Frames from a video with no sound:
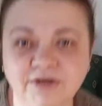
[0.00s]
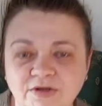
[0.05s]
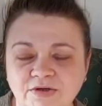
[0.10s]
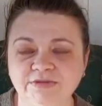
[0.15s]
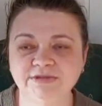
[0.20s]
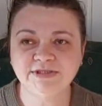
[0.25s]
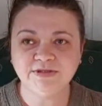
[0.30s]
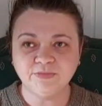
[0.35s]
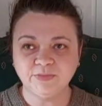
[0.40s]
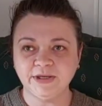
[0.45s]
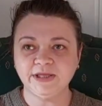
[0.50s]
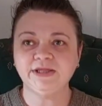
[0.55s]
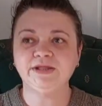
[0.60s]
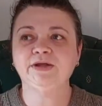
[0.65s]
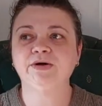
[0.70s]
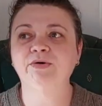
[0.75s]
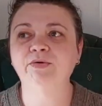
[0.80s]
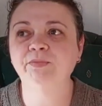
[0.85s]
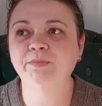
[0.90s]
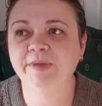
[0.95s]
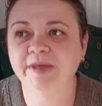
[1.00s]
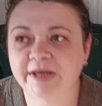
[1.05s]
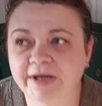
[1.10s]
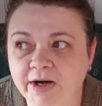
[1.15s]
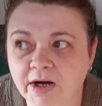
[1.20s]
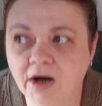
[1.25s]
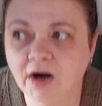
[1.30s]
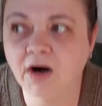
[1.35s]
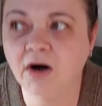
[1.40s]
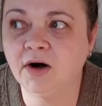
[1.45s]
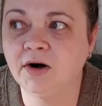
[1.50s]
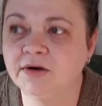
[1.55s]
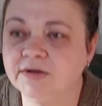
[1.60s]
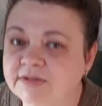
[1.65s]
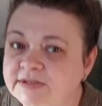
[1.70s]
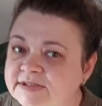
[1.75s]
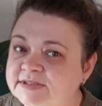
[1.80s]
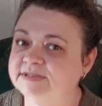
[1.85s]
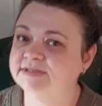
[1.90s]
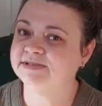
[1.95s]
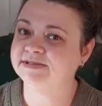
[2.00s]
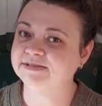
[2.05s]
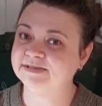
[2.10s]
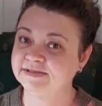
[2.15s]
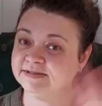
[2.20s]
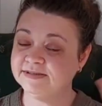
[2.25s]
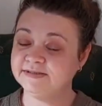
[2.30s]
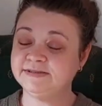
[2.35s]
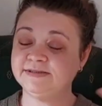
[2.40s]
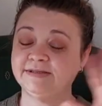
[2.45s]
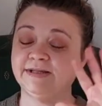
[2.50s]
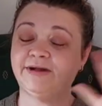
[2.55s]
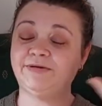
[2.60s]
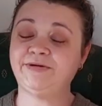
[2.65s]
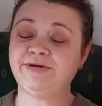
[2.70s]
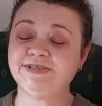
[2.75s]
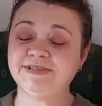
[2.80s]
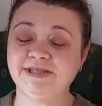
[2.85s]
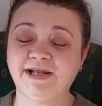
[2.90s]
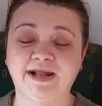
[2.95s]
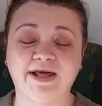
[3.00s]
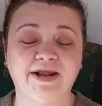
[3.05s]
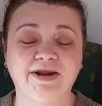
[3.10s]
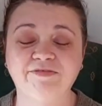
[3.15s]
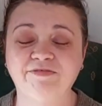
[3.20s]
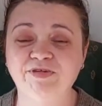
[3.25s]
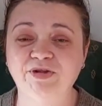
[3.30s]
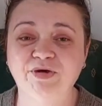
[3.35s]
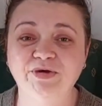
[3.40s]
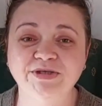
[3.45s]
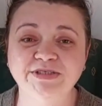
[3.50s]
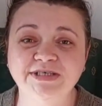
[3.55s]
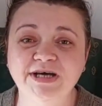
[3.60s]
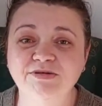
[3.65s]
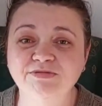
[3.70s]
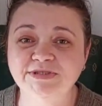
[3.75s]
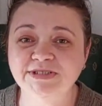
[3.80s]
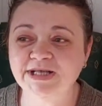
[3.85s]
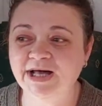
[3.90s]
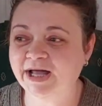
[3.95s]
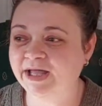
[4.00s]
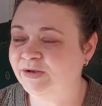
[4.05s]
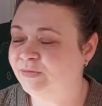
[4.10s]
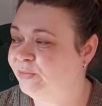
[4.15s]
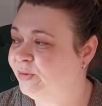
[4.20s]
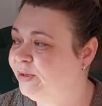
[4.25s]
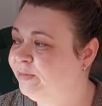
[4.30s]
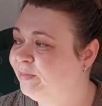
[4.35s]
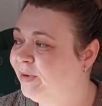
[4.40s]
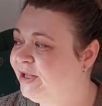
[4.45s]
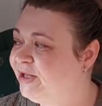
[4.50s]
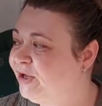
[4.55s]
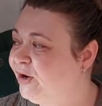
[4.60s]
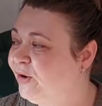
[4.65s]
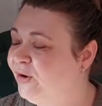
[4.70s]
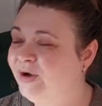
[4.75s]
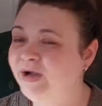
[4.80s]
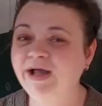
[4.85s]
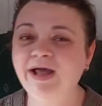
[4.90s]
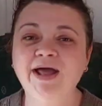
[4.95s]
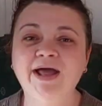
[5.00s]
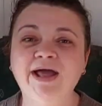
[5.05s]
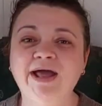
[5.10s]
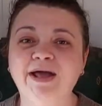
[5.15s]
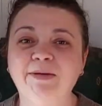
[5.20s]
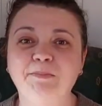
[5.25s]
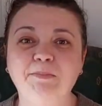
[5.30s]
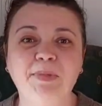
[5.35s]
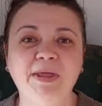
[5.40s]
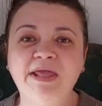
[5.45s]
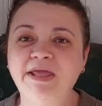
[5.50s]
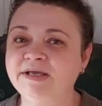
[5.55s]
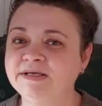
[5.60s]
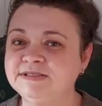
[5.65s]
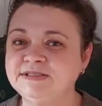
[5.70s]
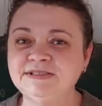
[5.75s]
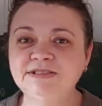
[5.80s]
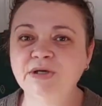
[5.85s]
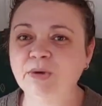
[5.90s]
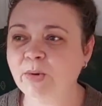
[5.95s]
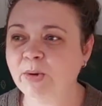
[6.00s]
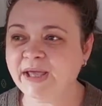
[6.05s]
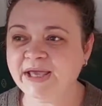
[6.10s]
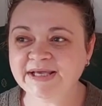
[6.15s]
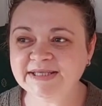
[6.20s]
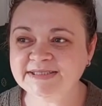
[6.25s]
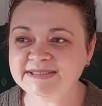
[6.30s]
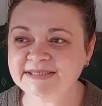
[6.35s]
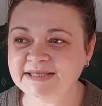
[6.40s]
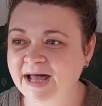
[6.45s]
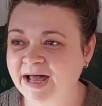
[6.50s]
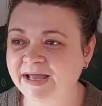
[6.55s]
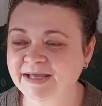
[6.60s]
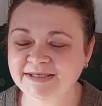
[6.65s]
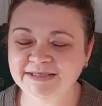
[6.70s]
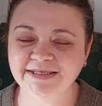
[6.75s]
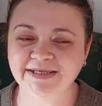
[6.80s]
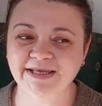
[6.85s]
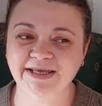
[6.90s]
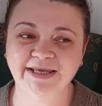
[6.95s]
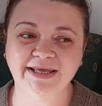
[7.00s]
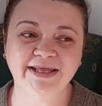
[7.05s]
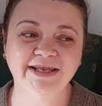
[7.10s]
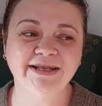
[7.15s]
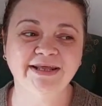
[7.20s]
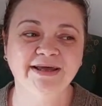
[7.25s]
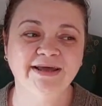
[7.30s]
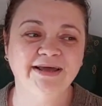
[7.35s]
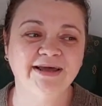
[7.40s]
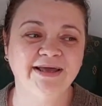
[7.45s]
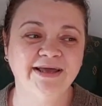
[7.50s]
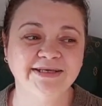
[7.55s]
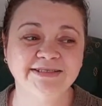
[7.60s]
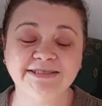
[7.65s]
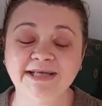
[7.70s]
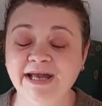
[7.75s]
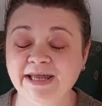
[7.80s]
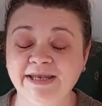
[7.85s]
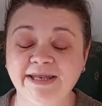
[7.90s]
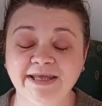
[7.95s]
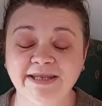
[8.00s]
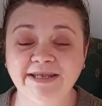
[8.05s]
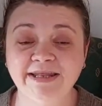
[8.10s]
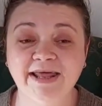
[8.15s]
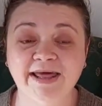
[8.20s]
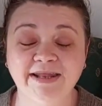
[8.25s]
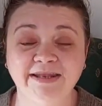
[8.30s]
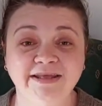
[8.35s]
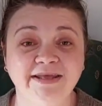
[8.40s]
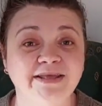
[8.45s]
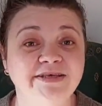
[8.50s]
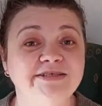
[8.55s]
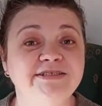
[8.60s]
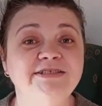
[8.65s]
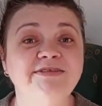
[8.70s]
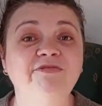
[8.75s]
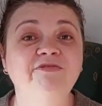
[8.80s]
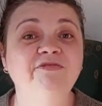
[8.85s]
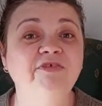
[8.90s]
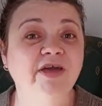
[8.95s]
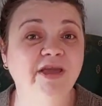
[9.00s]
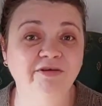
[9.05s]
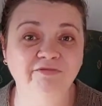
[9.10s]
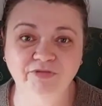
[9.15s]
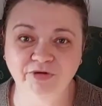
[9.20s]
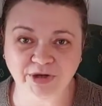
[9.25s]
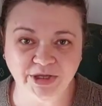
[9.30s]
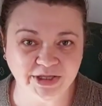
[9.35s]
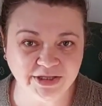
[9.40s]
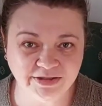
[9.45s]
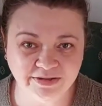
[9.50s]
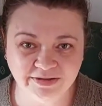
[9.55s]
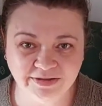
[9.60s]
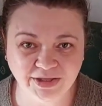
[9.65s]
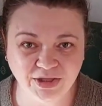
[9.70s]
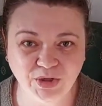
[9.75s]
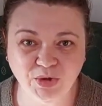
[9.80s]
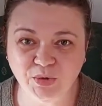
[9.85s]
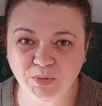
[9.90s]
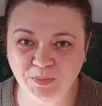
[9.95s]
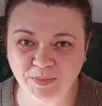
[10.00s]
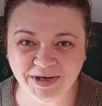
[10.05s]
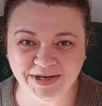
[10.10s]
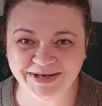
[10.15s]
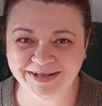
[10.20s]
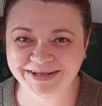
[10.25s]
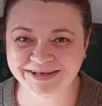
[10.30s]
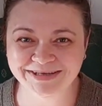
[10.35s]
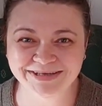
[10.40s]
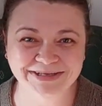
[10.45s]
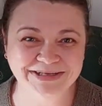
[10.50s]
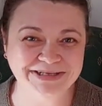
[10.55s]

close the window because there is a lot of noise outside with my dog being so excited that his favorite human